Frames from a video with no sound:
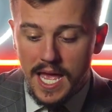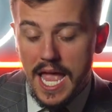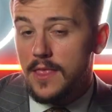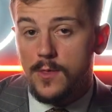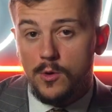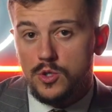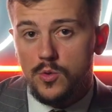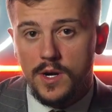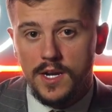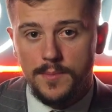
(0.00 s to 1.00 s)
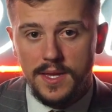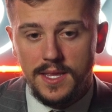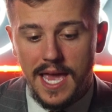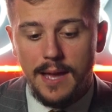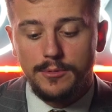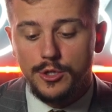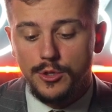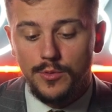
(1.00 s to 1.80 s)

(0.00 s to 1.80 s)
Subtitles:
And those who are going to be the absolute